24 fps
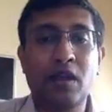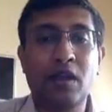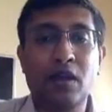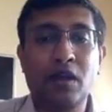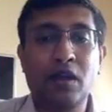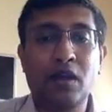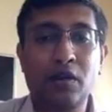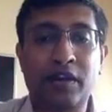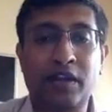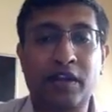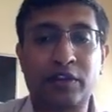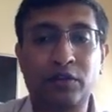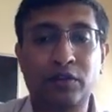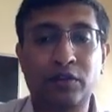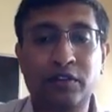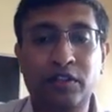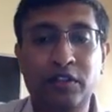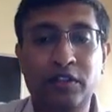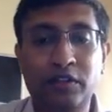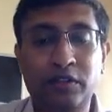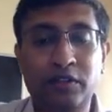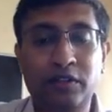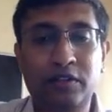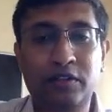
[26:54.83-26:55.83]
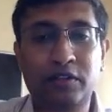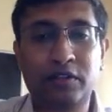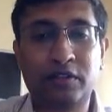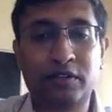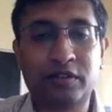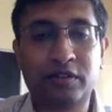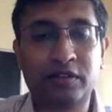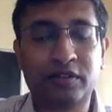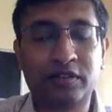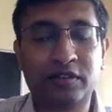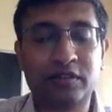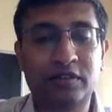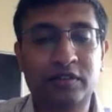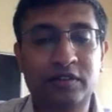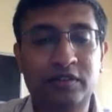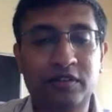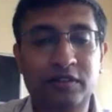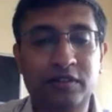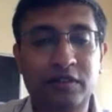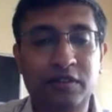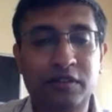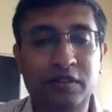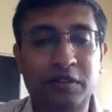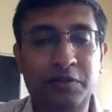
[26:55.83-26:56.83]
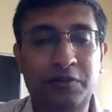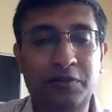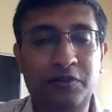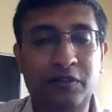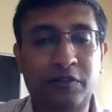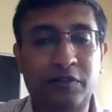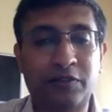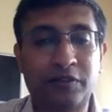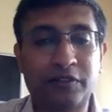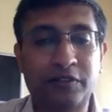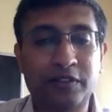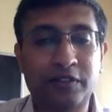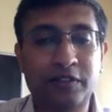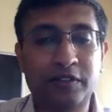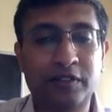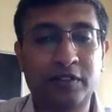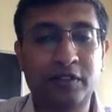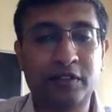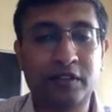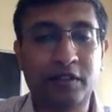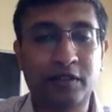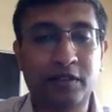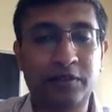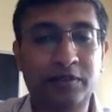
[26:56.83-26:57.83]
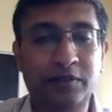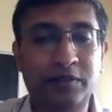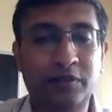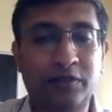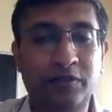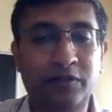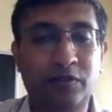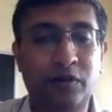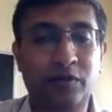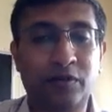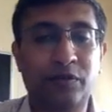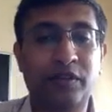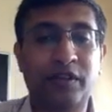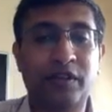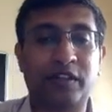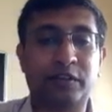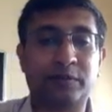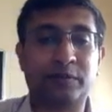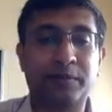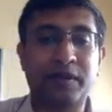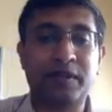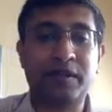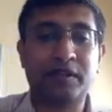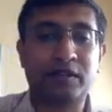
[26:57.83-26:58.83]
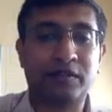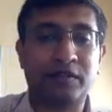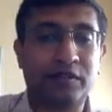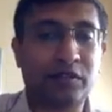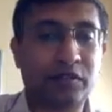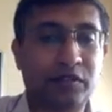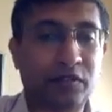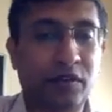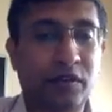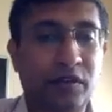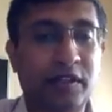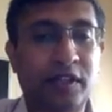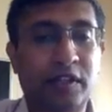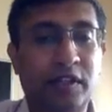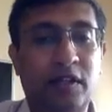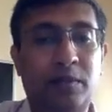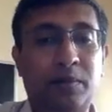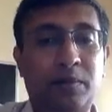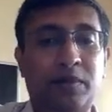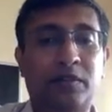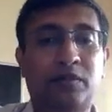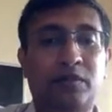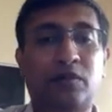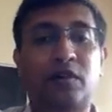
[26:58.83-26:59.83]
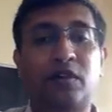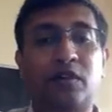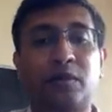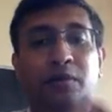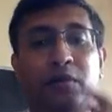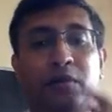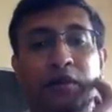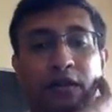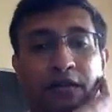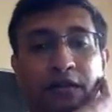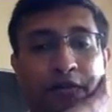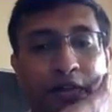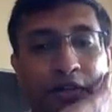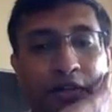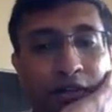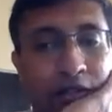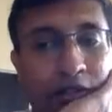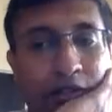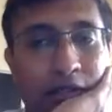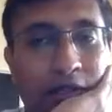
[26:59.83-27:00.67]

Okay, so this is the physics in terms of what we expect, which is called the anomalous quantum Hall effect.